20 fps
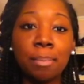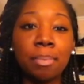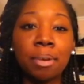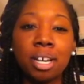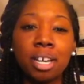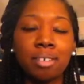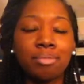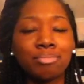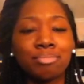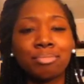
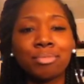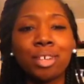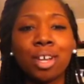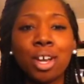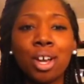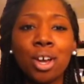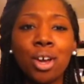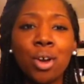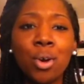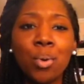but
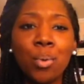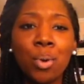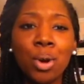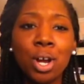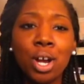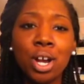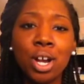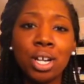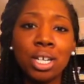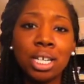
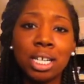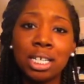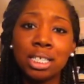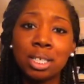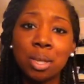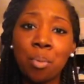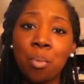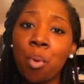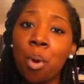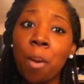what girl
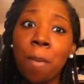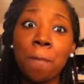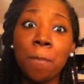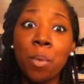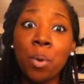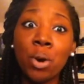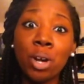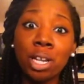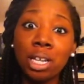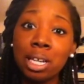doesn't want
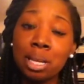more